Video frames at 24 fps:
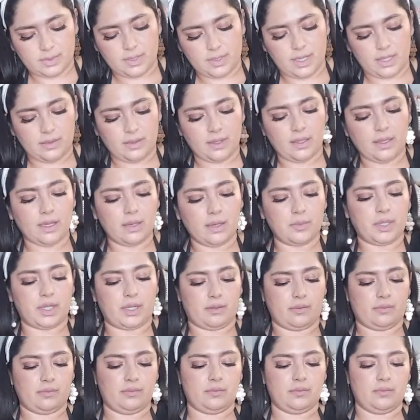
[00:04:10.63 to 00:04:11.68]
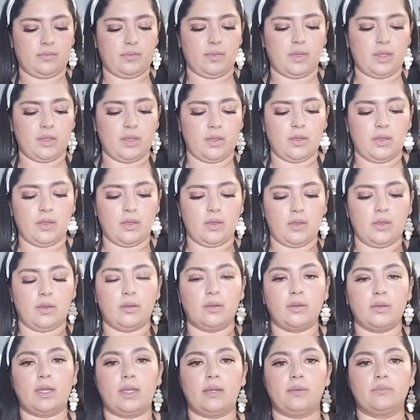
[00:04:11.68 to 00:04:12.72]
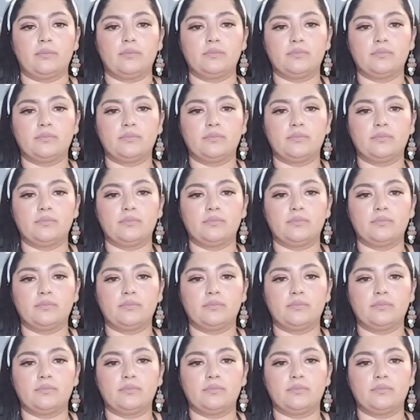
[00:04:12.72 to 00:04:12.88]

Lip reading: I think I'm done. Okay.